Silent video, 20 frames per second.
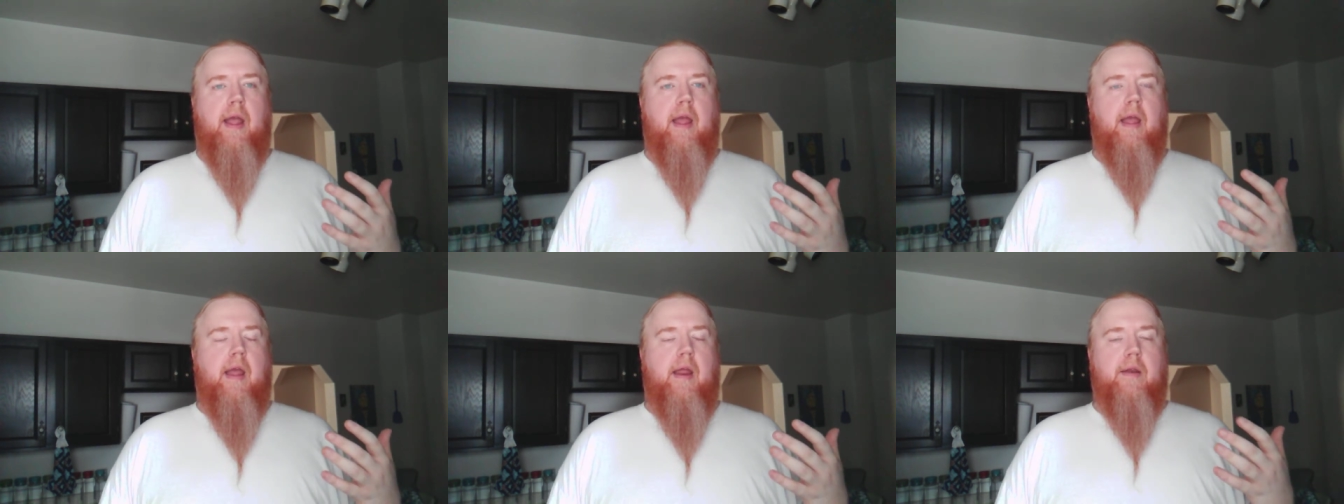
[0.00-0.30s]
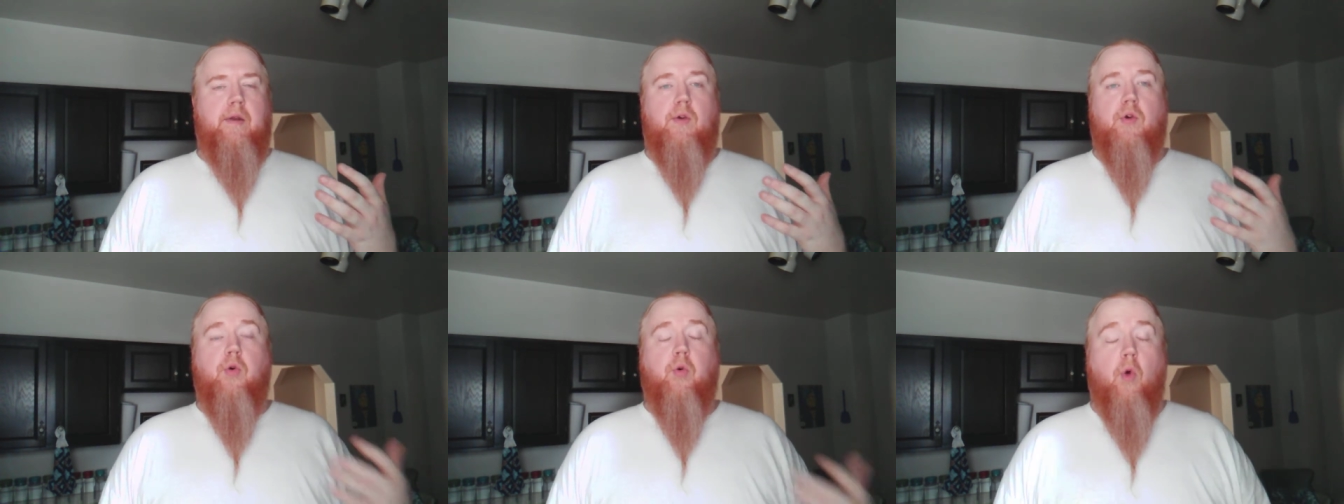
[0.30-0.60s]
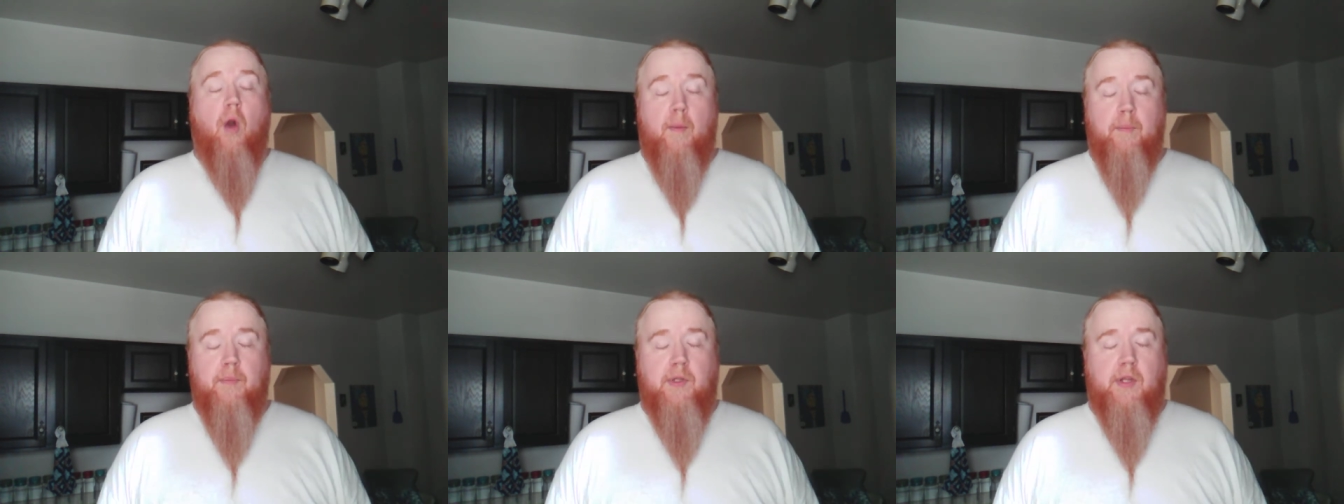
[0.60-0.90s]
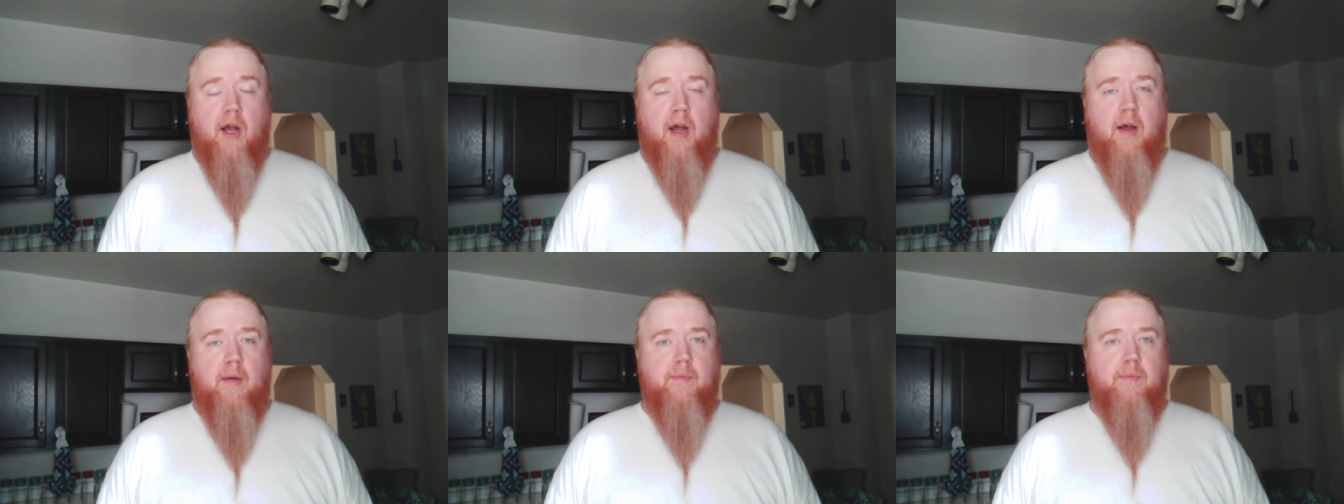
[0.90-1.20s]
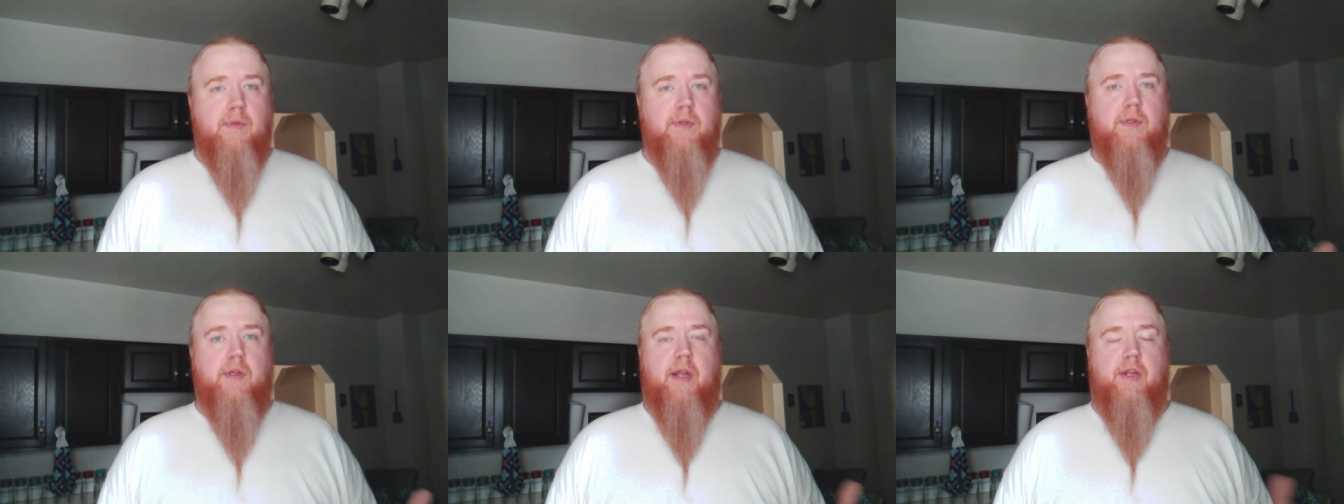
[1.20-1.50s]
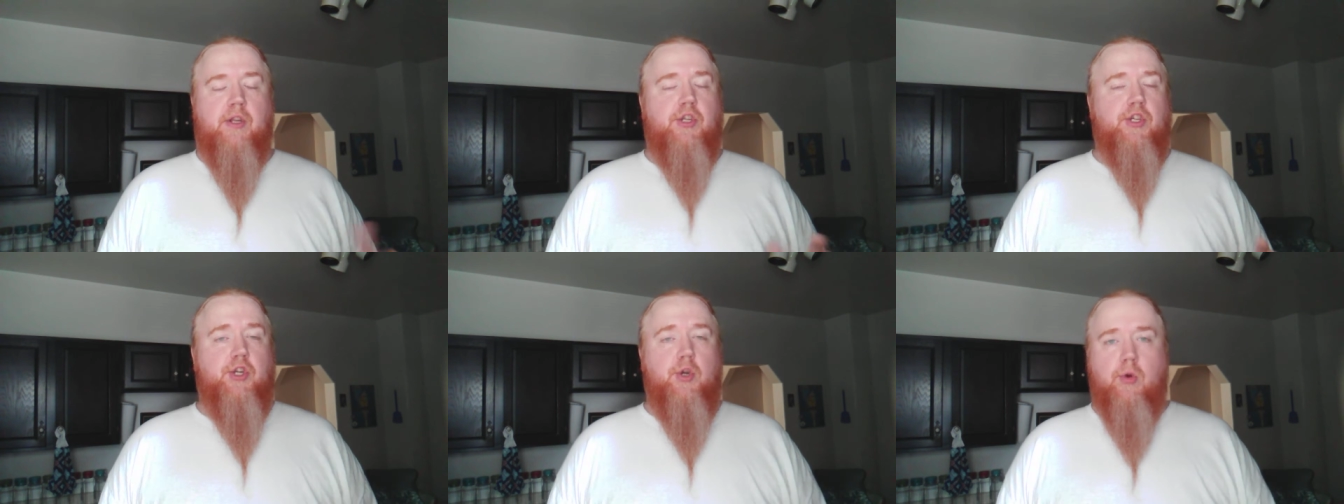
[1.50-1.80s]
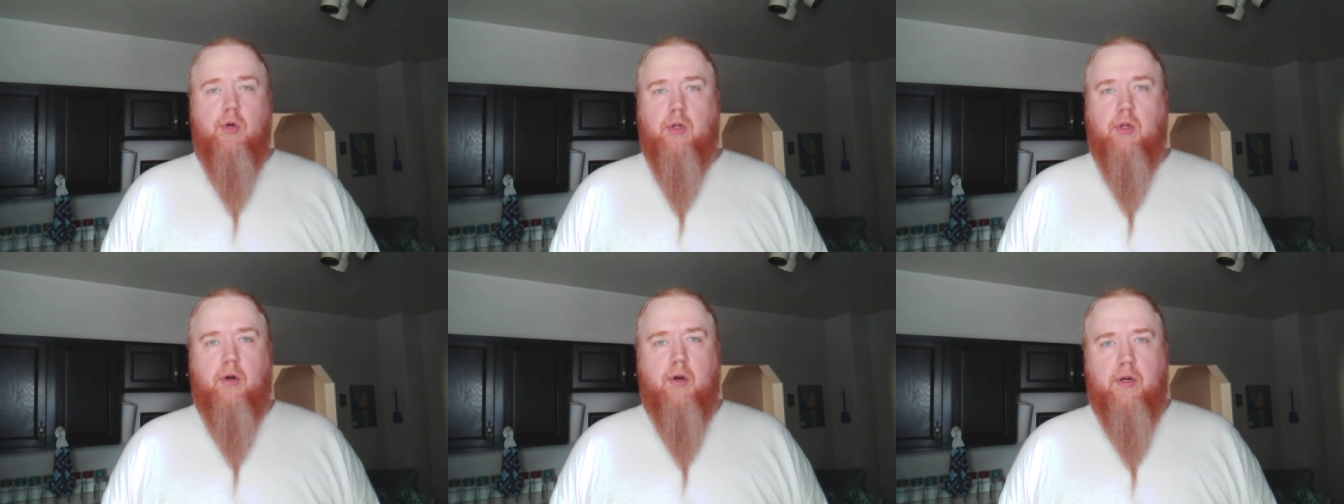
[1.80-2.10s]
and dumbs and shoe
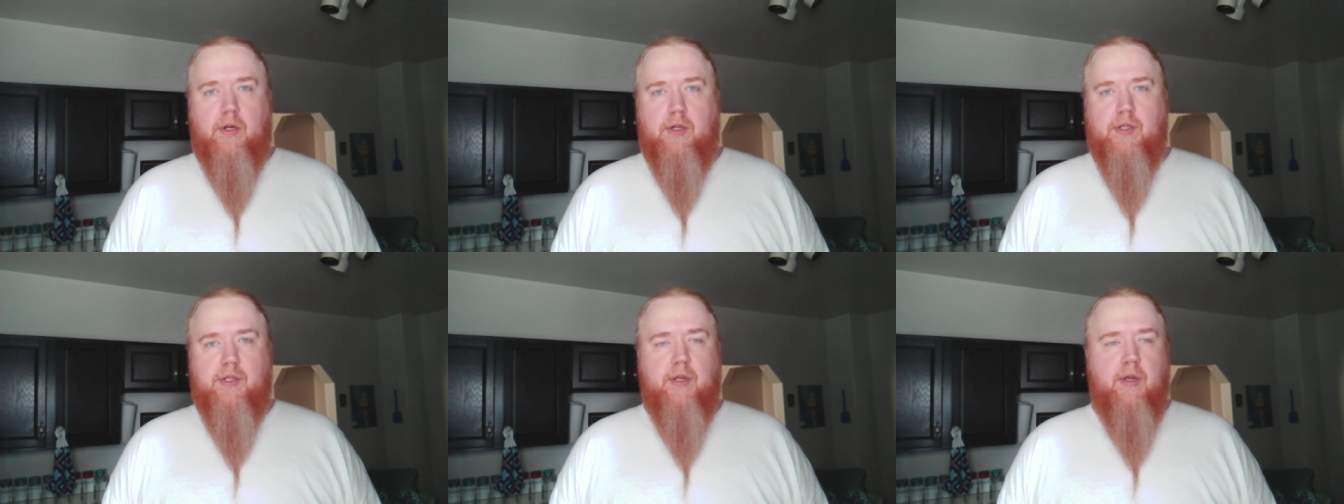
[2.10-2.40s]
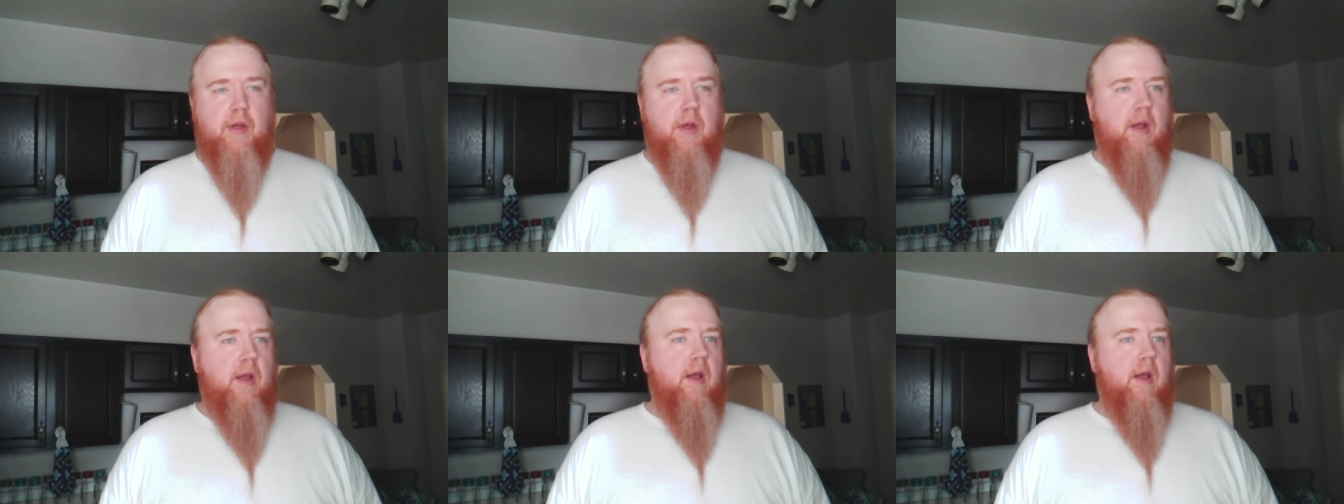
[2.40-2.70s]
clerks.